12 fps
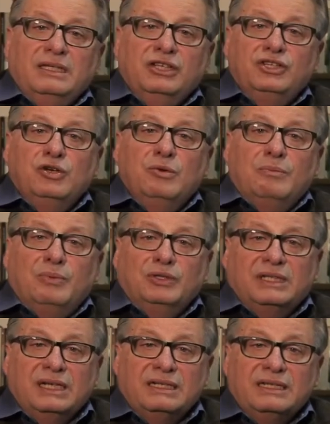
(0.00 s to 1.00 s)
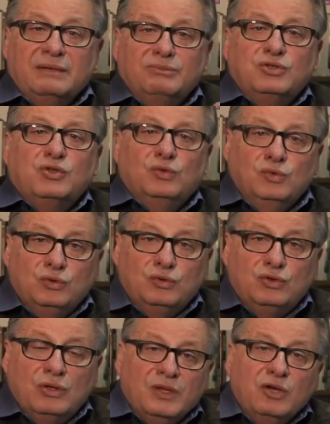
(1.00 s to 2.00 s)
who had absolute power and
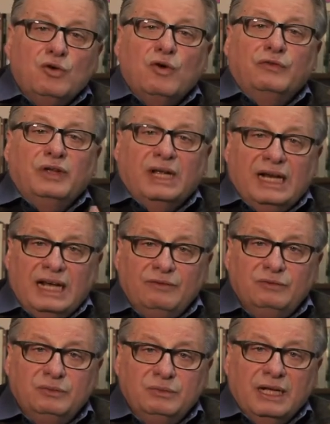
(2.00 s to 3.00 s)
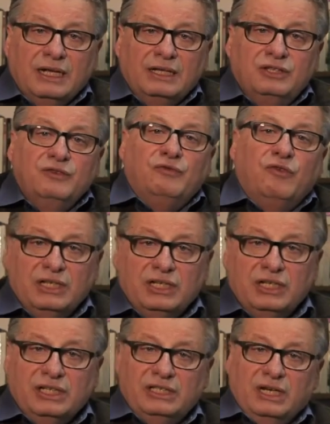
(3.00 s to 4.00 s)
ruled in an absolutist manner.
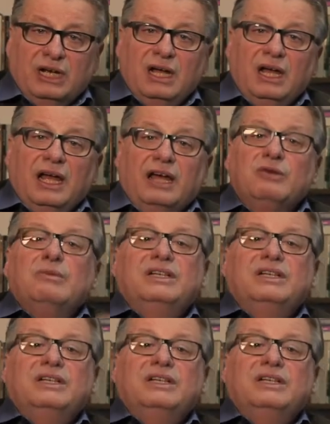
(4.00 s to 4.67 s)
That is, it was a